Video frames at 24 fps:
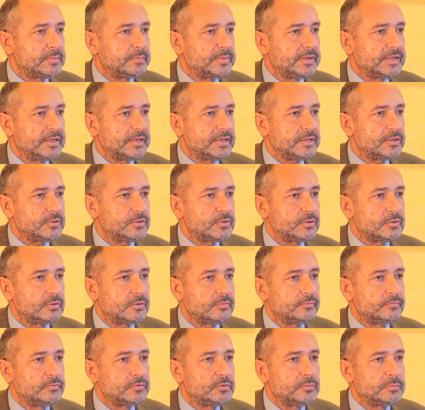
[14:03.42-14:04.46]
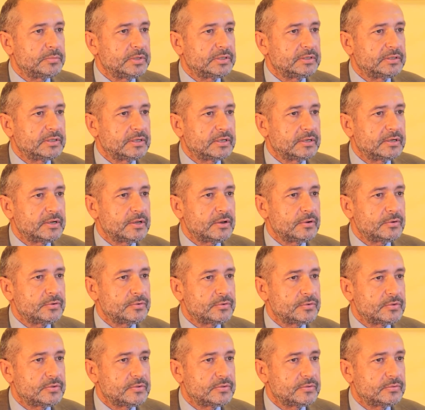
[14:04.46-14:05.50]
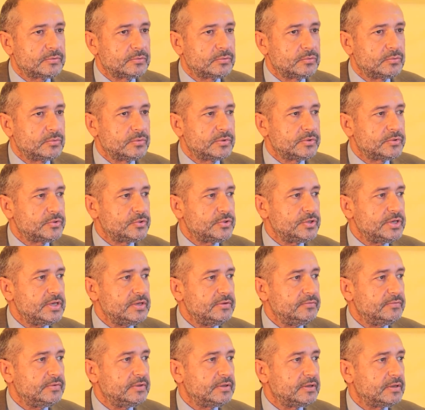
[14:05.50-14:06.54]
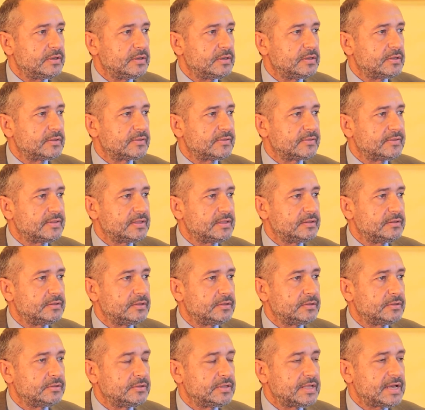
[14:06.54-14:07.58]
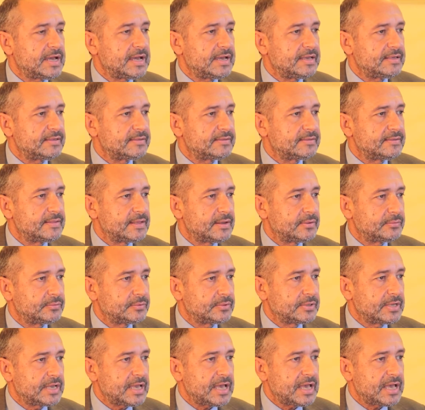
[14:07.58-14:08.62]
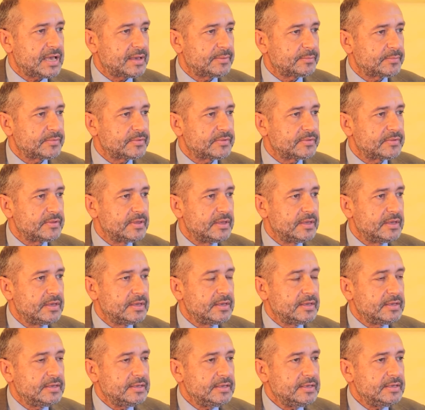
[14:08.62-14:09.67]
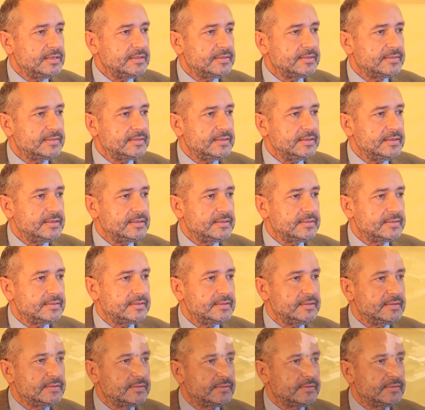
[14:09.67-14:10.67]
application of human technologies to achieving standardized outcomes, ECEC